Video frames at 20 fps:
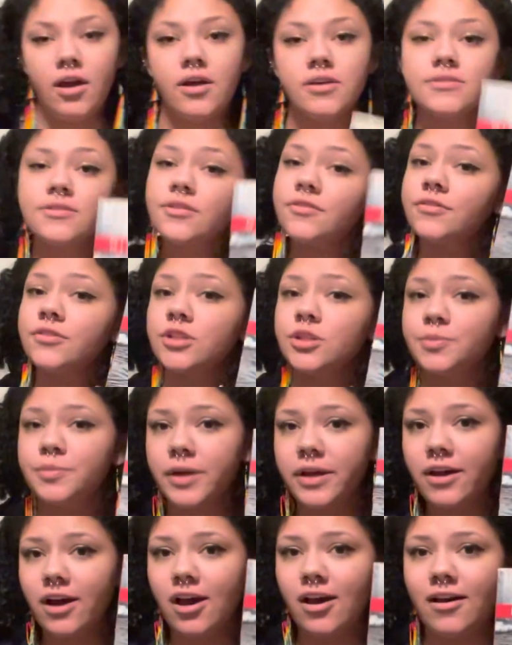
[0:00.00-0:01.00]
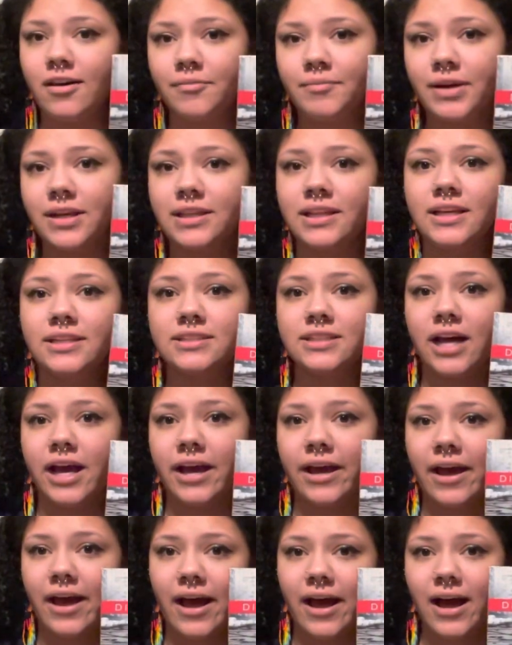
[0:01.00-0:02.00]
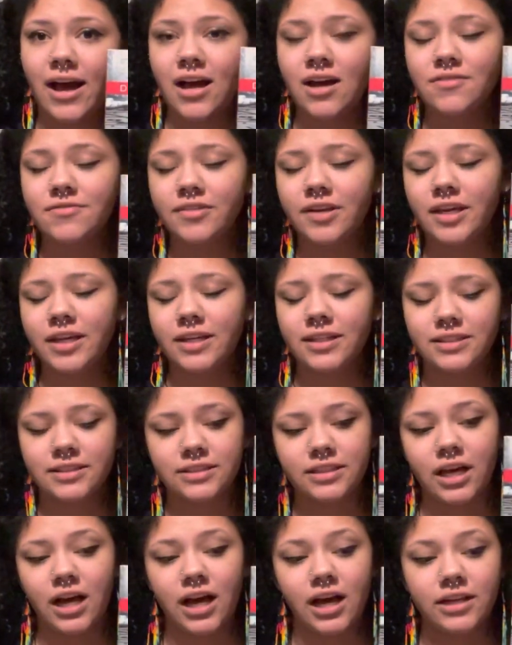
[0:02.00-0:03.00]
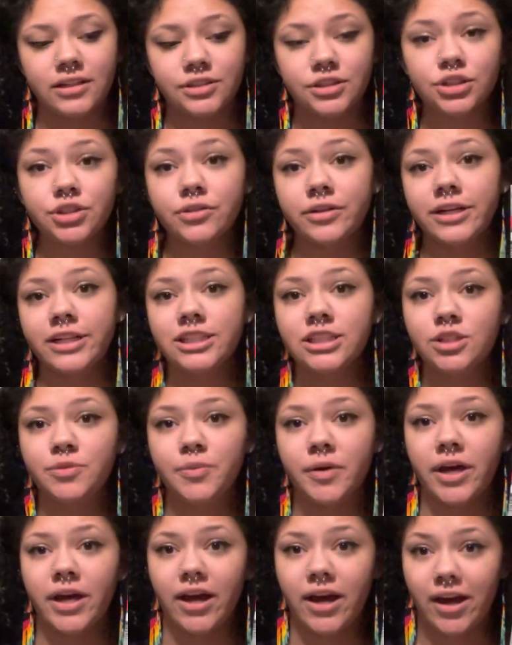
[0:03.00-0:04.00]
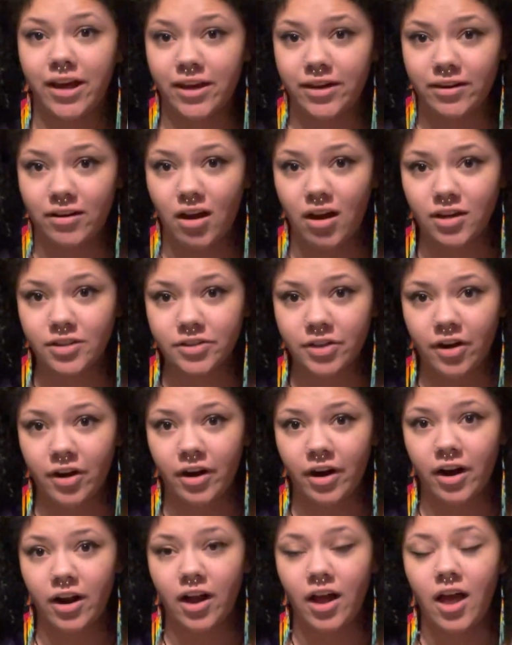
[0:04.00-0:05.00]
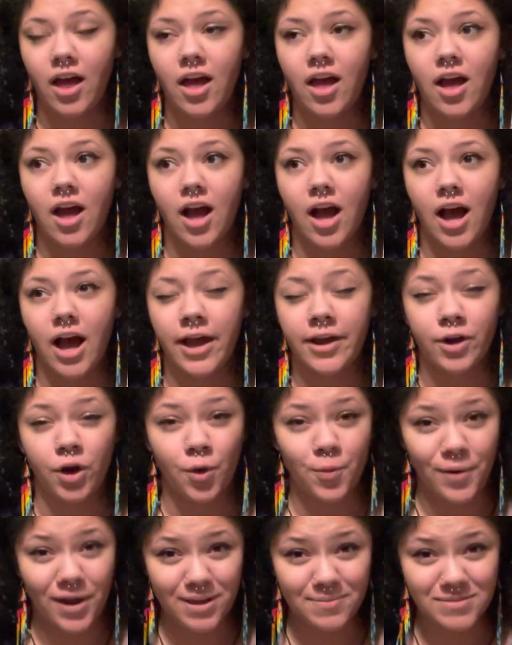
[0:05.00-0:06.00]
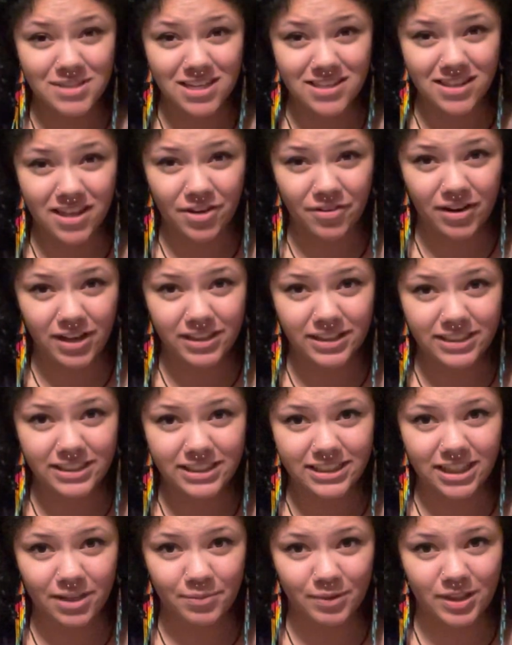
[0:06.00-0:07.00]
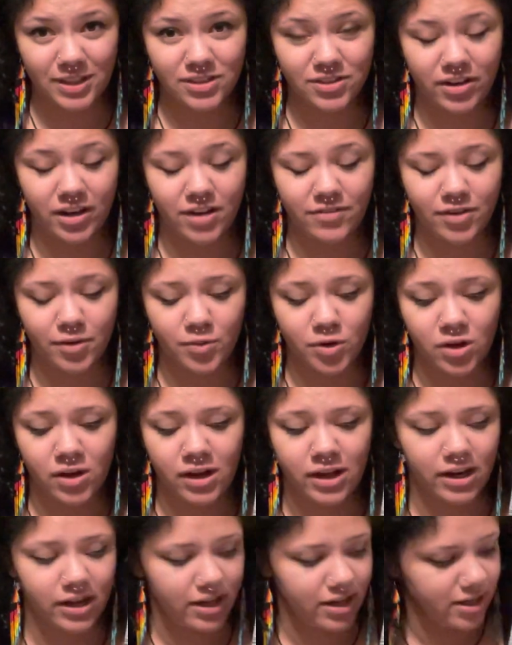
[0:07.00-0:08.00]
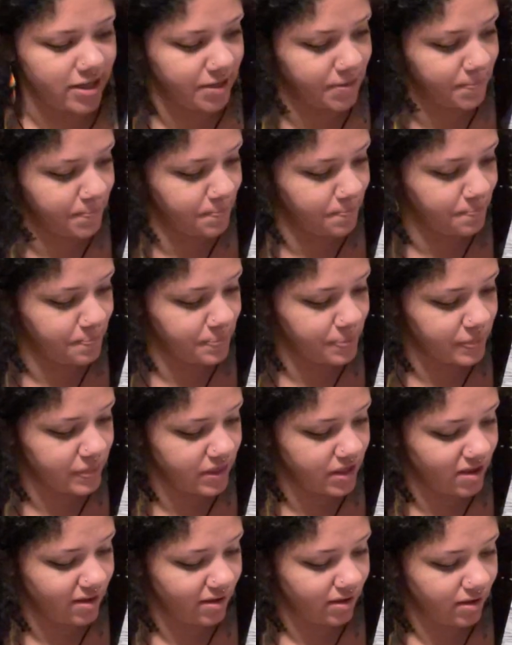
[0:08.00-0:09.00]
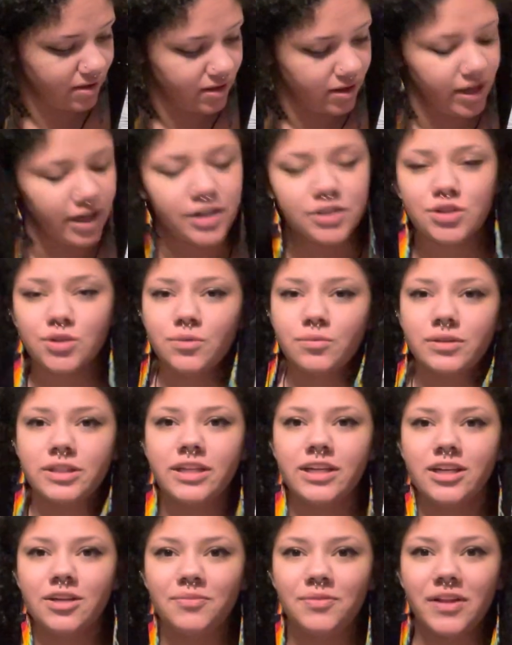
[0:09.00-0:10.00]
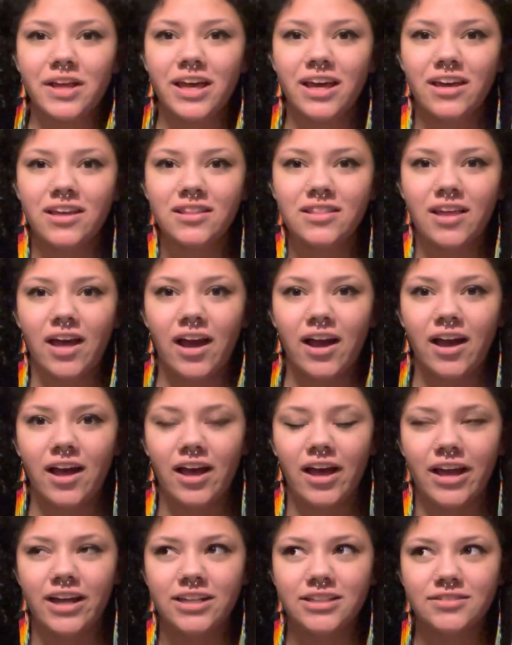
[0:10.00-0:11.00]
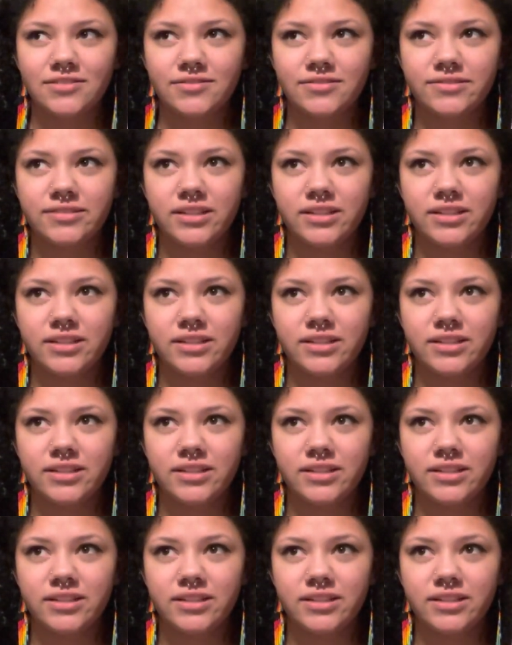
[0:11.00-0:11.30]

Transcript: So the first play on my list I have is Disgraced by Ayat Akhtar. I hope I am saying that correctly. I'm really sorry if I'm not. It is a really good play that kind of,